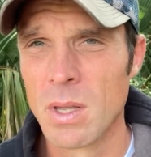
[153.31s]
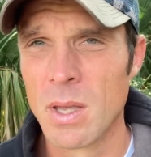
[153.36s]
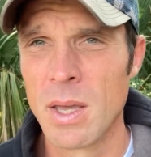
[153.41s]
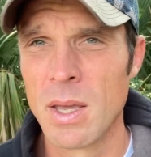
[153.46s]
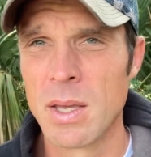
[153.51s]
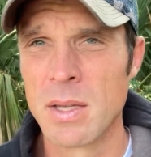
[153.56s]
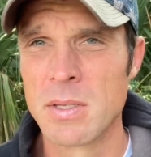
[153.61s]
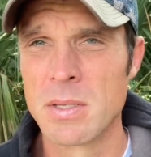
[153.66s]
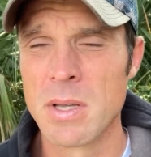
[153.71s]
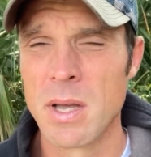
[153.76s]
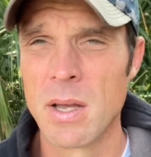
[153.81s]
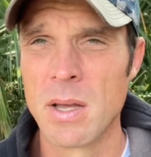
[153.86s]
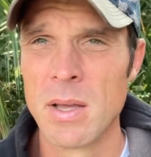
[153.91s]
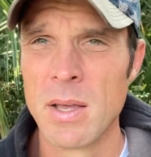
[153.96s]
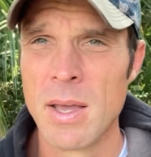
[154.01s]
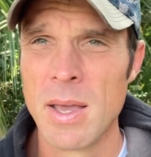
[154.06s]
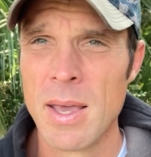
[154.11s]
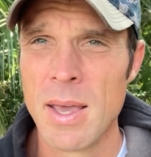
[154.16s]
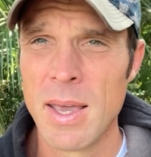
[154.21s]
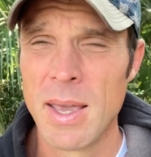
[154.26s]
And uh,
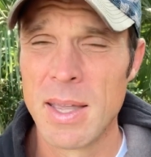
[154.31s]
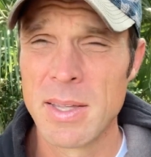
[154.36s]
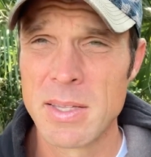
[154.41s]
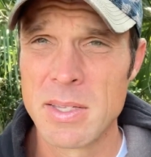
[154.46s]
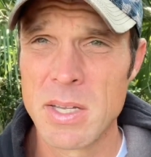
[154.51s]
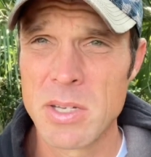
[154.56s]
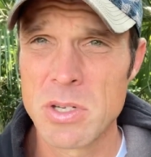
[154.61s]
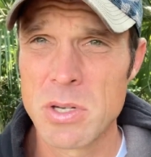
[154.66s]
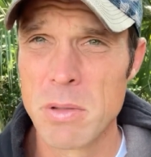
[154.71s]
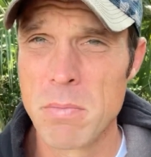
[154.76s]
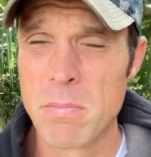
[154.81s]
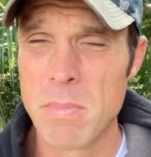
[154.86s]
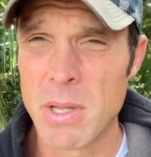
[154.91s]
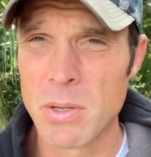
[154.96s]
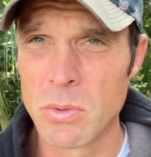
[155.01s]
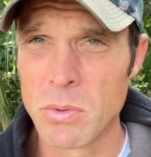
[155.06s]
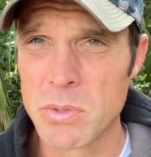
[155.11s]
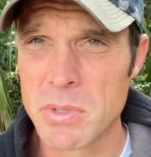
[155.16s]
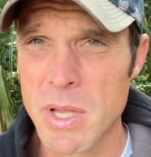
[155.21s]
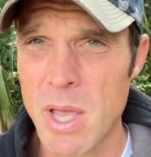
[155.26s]
in addition,
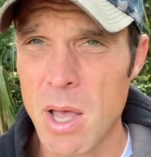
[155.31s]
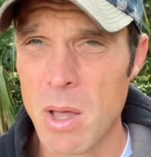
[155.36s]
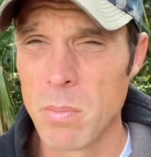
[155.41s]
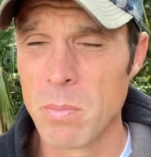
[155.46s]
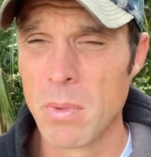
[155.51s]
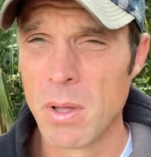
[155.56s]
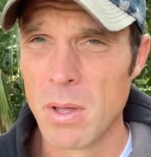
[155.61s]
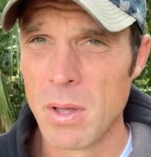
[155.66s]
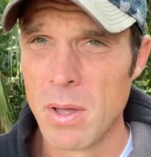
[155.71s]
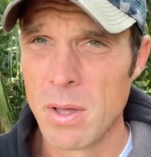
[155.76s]
minerals help.